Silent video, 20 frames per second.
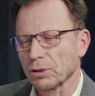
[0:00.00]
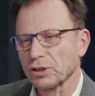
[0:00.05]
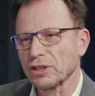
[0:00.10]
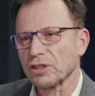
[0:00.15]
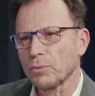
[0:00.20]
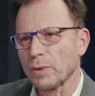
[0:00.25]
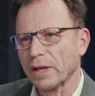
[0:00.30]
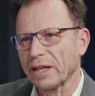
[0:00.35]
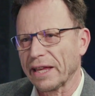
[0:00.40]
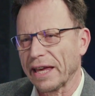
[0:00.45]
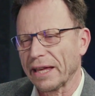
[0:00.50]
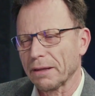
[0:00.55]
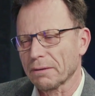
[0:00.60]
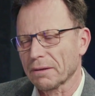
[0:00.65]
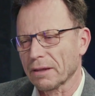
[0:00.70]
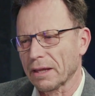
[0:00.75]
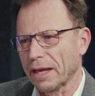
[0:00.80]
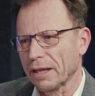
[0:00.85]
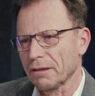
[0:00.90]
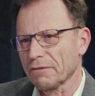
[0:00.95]
But it will
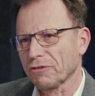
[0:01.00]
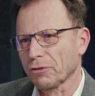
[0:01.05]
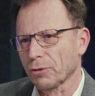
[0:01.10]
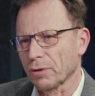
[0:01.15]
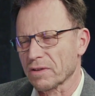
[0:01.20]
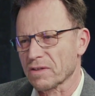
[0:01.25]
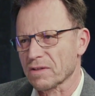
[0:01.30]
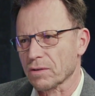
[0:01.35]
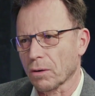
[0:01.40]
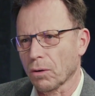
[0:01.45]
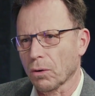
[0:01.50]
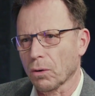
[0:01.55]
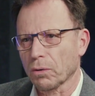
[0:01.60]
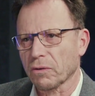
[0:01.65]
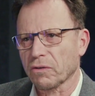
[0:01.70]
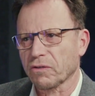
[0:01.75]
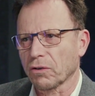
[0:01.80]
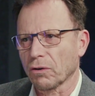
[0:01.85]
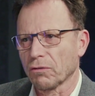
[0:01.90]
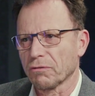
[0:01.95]
influence
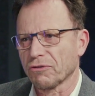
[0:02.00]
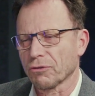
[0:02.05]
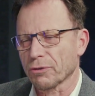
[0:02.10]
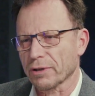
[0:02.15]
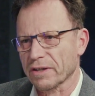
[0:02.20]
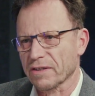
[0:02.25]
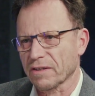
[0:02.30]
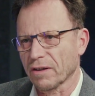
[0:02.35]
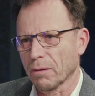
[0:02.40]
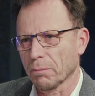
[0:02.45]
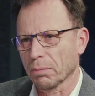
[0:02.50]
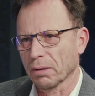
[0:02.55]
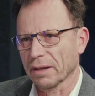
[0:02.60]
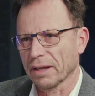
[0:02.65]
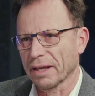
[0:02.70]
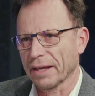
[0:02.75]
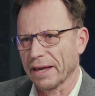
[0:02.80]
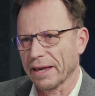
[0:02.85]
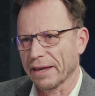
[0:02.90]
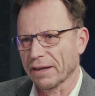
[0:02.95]
also, for example,
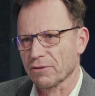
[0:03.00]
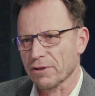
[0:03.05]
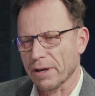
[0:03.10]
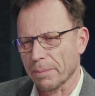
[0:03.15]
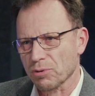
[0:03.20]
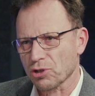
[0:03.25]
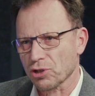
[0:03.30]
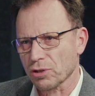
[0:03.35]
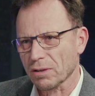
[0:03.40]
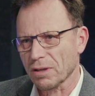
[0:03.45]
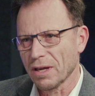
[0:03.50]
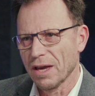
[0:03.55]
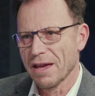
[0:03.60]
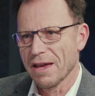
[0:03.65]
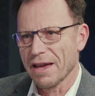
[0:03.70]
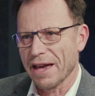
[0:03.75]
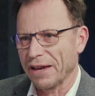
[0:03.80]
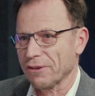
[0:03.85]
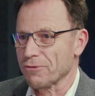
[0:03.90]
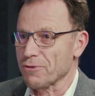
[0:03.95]
encryption.
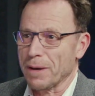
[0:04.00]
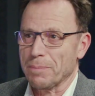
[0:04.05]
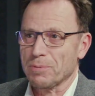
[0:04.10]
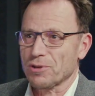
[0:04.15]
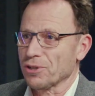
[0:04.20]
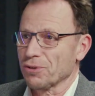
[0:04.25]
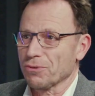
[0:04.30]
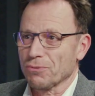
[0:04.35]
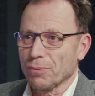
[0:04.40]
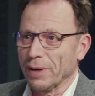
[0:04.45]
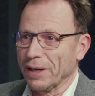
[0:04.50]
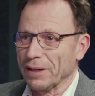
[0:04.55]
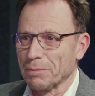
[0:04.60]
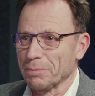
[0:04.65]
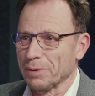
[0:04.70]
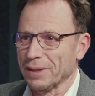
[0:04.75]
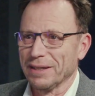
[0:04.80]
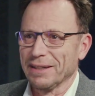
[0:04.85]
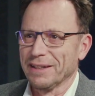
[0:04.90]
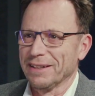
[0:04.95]
Encryption will
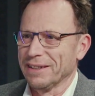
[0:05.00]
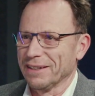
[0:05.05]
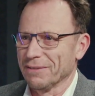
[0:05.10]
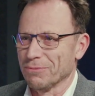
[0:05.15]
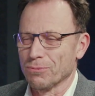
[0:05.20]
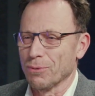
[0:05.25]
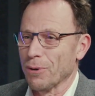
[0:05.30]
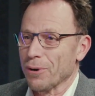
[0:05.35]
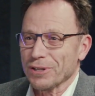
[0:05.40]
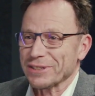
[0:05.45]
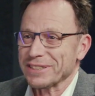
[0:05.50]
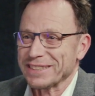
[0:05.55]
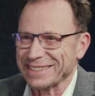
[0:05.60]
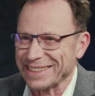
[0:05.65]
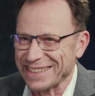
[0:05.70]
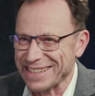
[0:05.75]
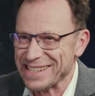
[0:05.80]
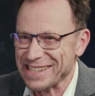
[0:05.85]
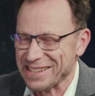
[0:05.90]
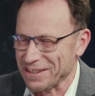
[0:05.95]
be
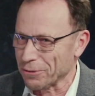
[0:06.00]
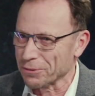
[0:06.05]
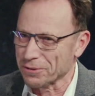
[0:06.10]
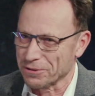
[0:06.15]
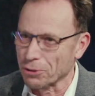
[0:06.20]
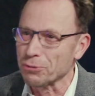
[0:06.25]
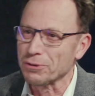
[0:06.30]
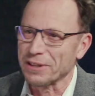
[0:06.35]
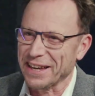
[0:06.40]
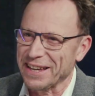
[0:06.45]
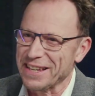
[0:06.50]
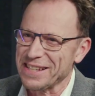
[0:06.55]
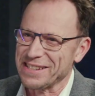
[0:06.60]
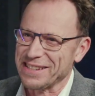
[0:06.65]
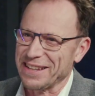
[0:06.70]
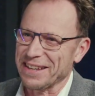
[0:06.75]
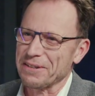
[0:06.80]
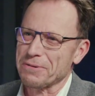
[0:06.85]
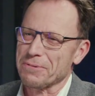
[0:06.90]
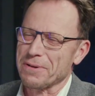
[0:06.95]
worthless, or today's
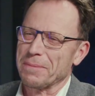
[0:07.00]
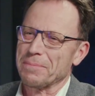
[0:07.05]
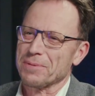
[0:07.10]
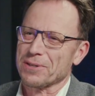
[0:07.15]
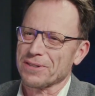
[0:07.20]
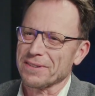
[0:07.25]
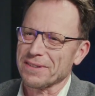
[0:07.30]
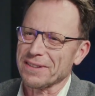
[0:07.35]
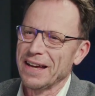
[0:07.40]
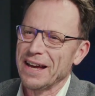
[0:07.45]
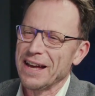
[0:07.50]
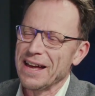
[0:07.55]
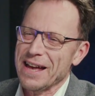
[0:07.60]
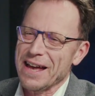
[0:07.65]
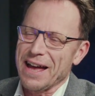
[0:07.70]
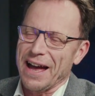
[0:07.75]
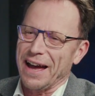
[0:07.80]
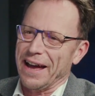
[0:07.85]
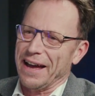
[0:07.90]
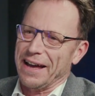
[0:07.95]
encryption.
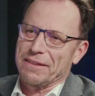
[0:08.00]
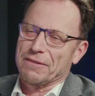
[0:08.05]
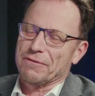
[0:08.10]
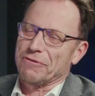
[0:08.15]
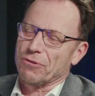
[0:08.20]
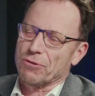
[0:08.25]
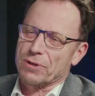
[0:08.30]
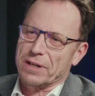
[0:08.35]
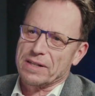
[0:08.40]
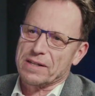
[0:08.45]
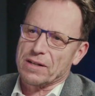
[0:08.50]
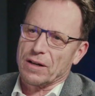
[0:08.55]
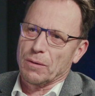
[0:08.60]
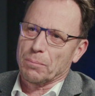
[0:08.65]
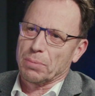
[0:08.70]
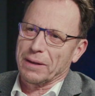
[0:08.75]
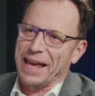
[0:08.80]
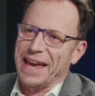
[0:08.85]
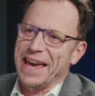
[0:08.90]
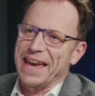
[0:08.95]
And for
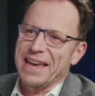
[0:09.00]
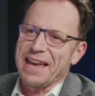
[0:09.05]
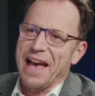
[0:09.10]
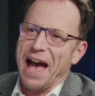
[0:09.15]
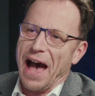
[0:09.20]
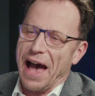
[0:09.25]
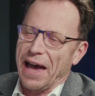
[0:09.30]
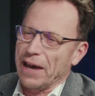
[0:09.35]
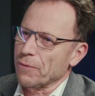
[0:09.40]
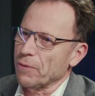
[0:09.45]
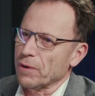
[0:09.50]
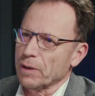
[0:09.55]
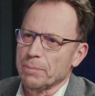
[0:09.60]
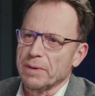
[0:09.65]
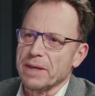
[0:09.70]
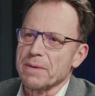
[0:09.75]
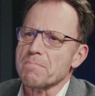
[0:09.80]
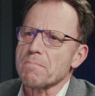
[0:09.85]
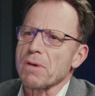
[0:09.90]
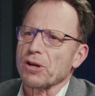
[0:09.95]
example, AI will
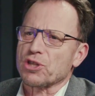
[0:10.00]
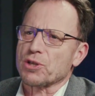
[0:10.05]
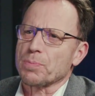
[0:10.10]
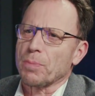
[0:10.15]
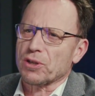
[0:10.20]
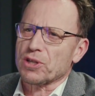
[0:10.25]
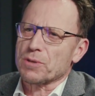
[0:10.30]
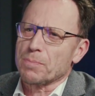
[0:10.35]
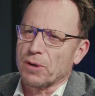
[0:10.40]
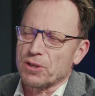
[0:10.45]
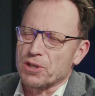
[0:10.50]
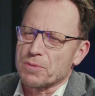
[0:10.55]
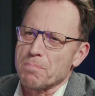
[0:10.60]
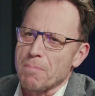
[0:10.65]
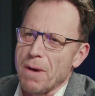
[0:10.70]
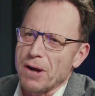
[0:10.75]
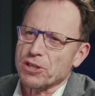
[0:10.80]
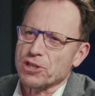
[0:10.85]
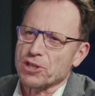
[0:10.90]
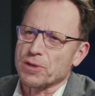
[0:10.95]
be
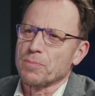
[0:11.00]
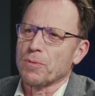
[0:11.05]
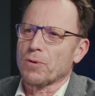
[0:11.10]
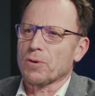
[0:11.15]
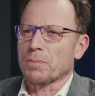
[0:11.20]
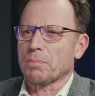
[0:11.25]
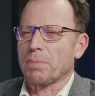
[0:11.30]
much more